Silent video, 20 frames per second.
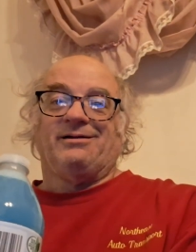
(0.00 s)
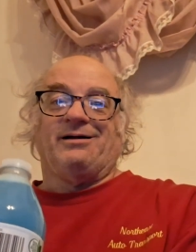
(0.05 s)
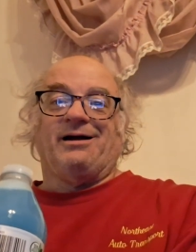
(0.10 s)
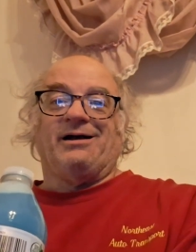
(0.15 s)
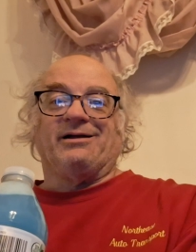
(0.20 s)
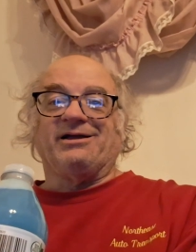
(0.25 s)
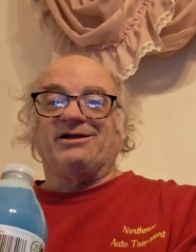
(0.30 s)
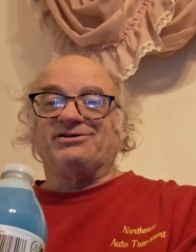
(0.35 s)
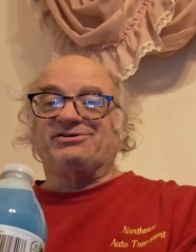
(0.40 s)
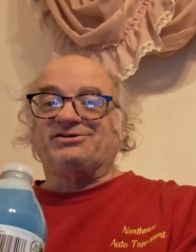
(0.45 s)

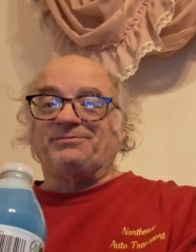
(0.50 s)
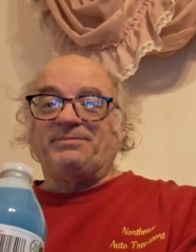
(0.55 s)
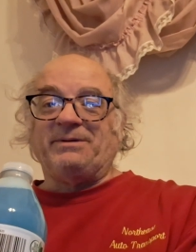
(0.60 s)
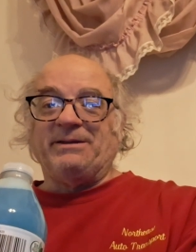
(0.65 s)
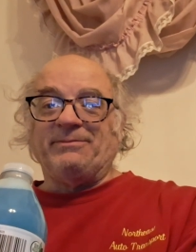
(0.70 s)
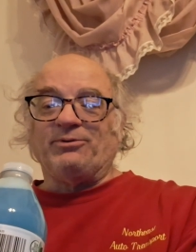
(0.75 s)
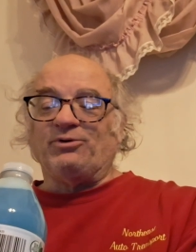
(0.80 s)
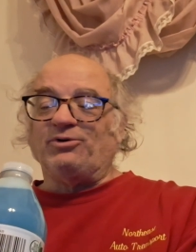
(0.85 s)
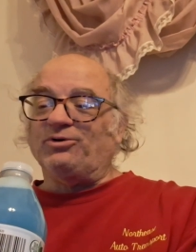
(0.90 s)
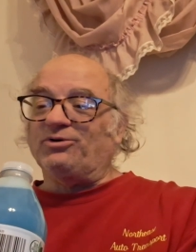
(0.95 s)
I guess the
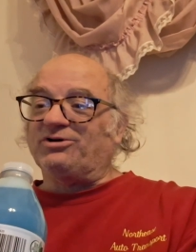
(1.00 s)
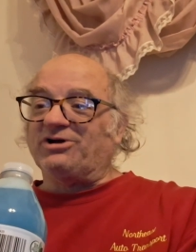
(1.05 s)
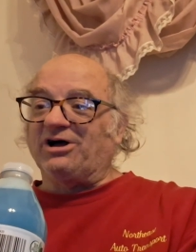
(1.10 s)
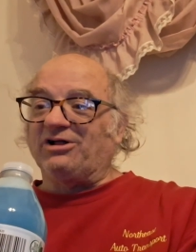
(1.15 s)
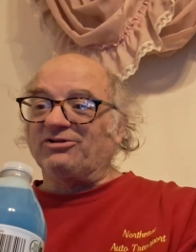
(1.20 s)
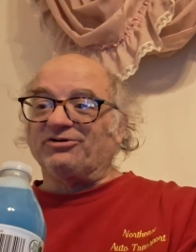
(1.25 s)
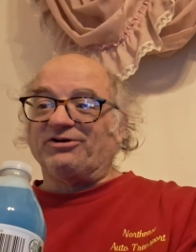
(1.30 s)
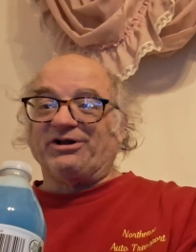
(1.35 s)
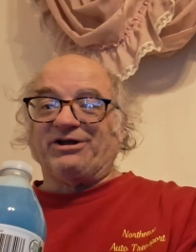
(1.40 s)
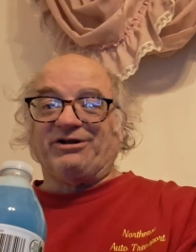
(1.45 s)
people who
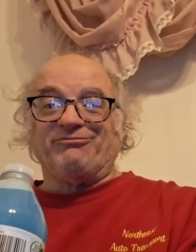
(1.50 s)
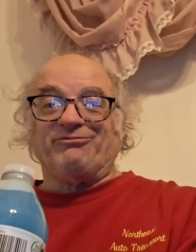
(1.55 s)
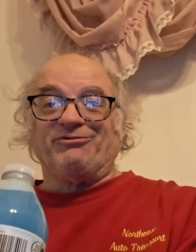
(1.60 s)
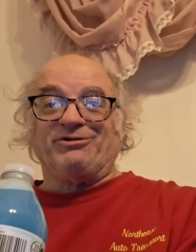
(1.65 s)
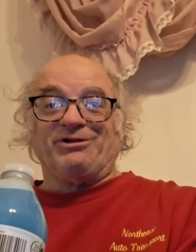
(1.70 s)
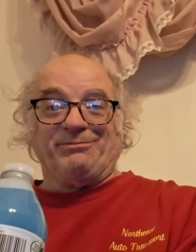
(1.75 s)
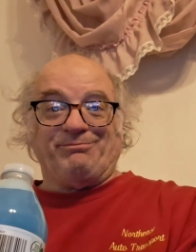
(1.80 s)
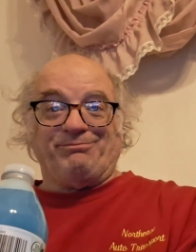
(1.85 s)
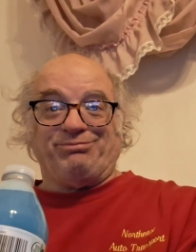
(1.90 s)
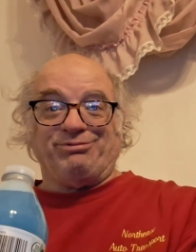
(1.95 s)
colored it
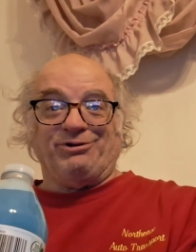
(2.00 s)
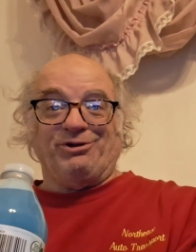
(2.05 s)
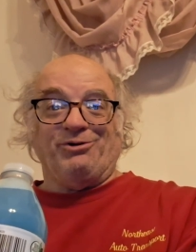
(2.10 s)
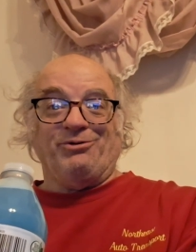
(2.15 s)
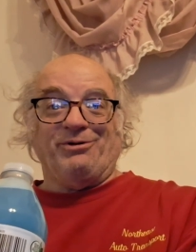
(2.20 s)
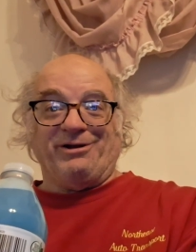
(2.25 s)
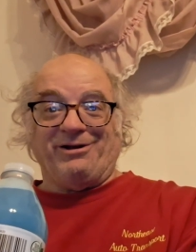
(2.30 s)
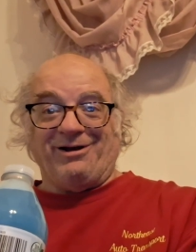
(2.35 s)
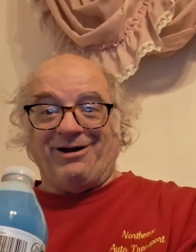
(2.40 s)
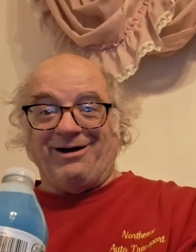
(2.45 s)
really
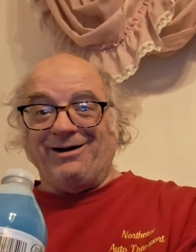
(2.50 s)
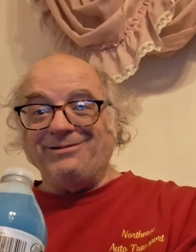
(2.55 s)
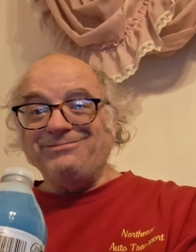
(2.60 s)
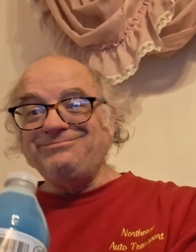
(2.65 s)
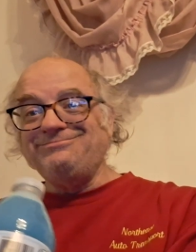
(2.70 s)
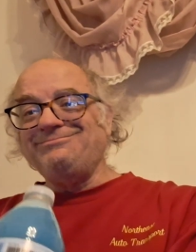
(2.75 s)
blew it, huh?